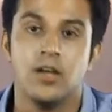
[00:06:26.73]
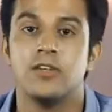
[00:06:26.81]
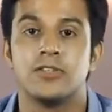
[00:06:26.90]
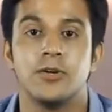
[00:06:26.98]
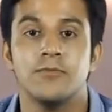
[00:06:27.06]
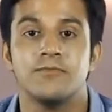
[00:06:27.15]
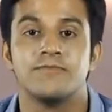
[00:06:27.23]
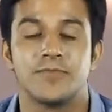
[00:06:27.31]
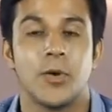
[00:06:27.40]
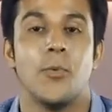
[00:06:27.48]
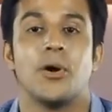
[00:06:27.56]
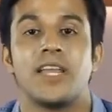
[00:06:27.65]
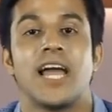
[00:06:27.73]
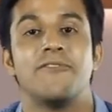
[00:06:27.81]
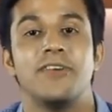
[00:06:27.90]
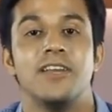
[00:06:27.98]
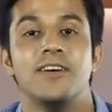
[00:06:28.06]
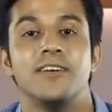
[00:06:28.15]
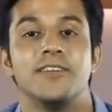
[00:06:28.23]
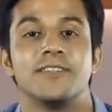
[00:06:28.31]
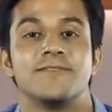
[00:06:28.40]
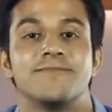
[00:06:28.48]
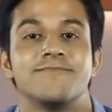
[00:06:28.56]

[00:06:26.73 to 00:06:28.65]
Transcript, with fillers: So what have we learned?